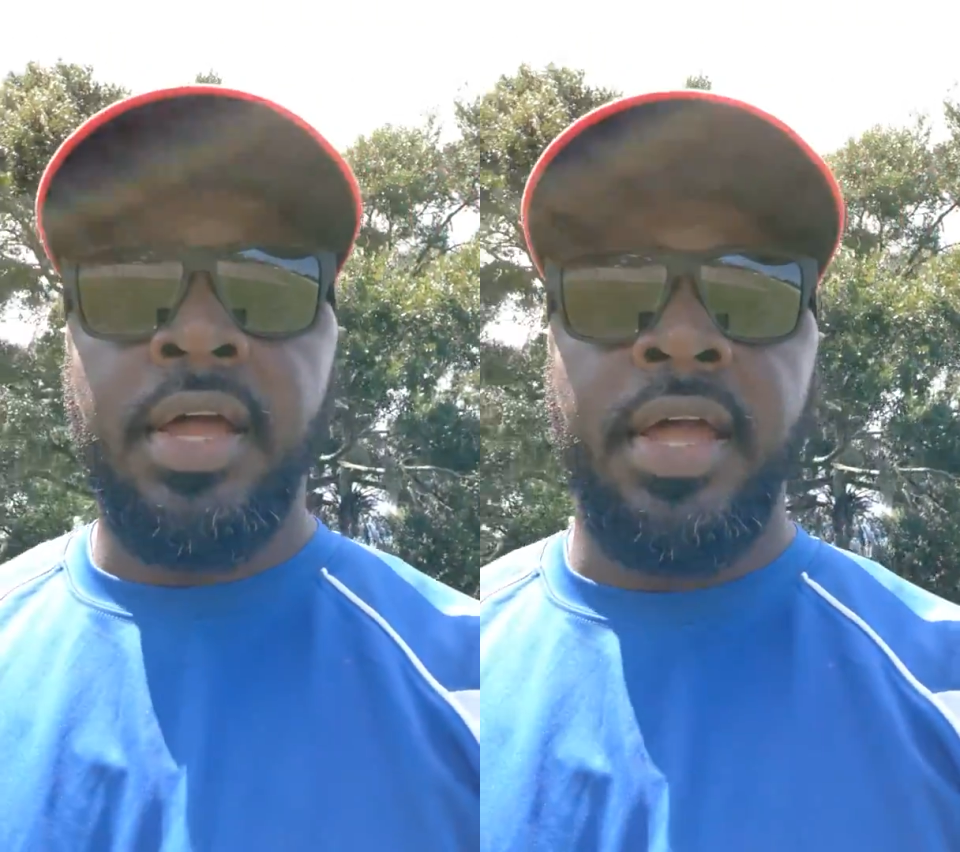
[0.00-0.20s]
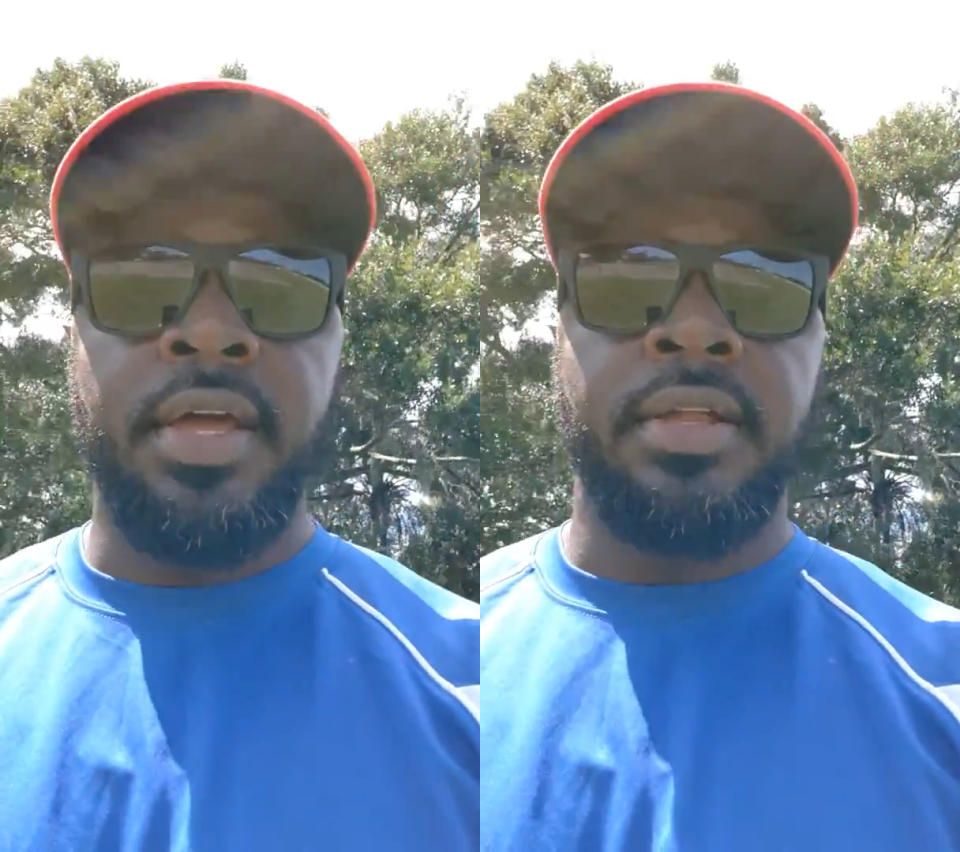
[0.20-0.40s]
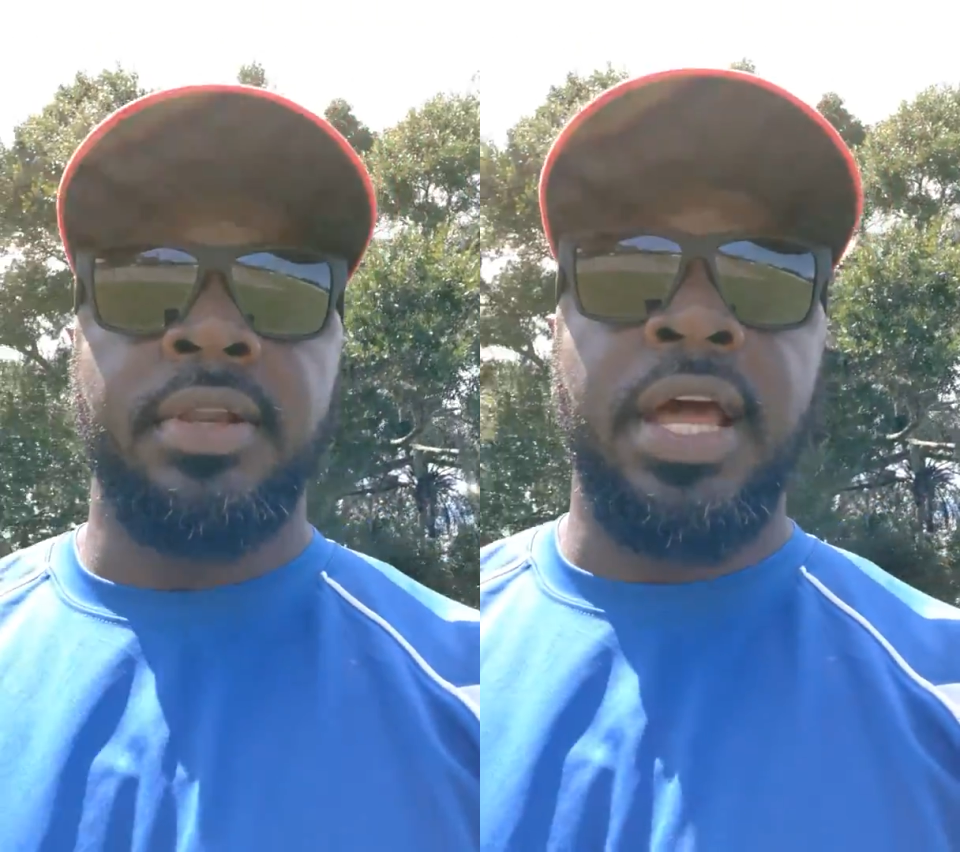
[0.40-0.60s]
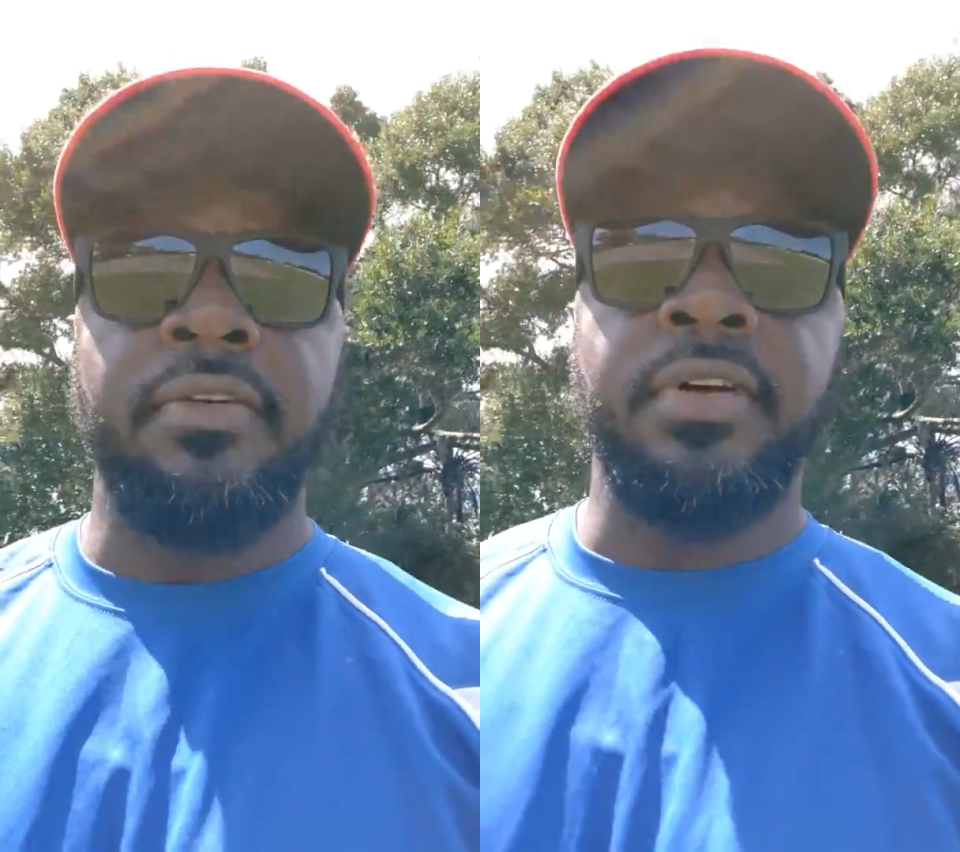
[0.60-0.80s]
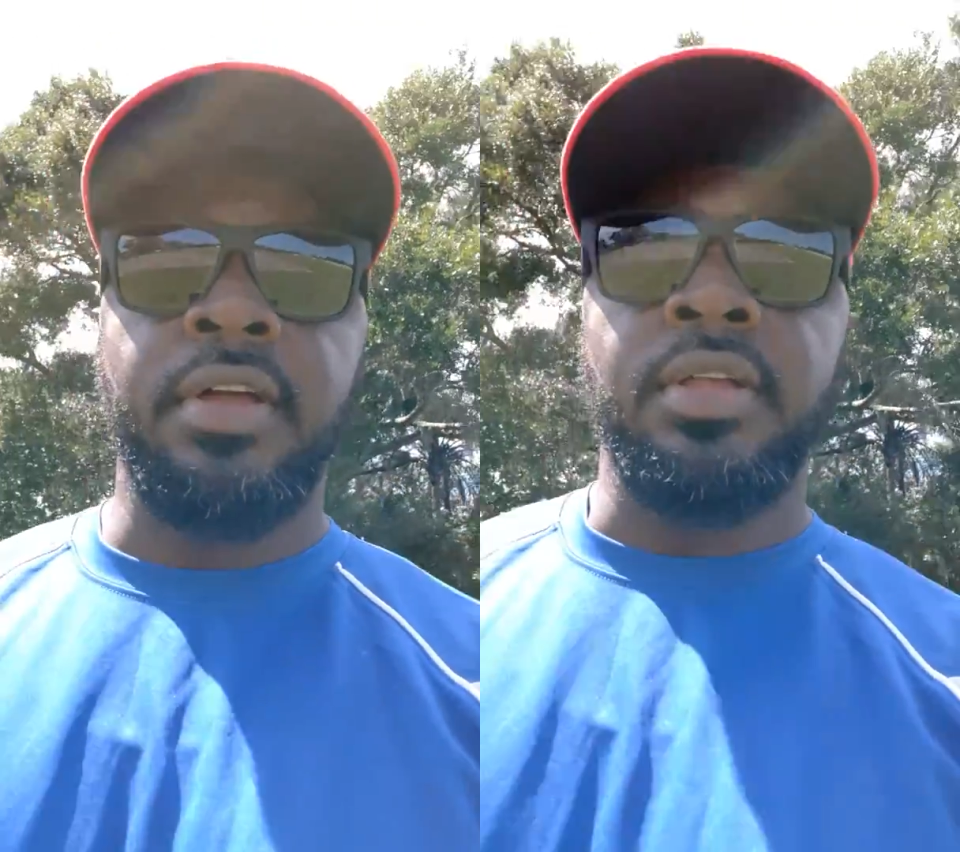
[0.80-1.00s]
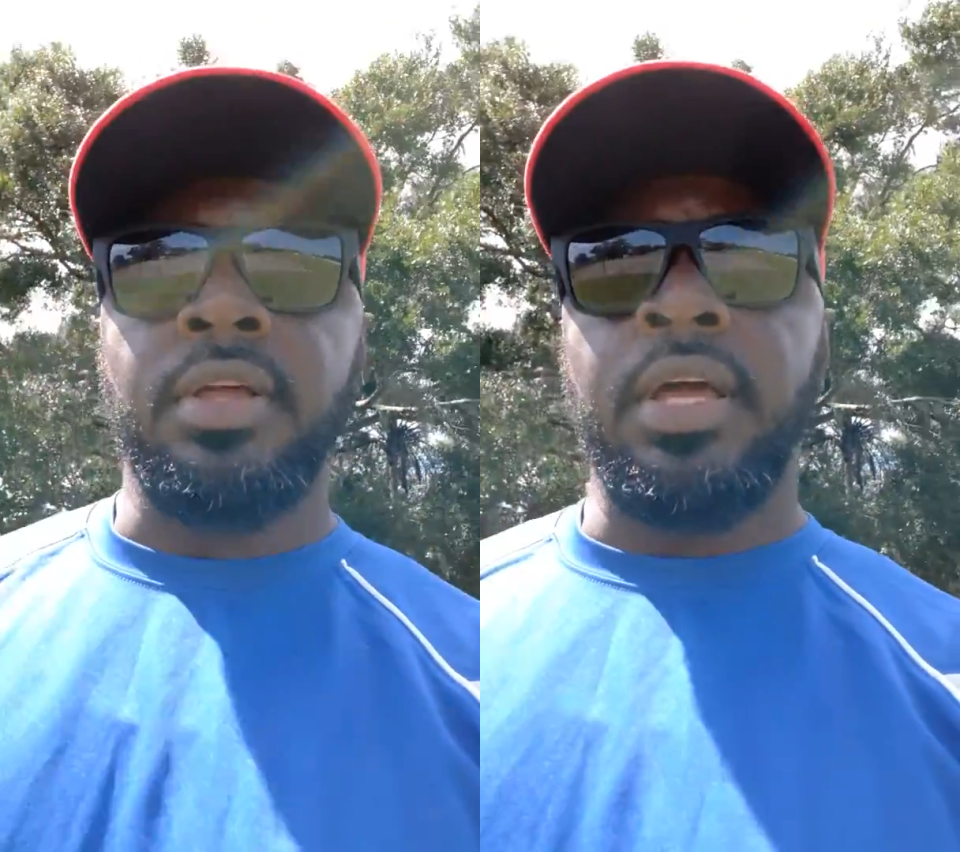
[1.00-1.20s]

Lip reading: and have a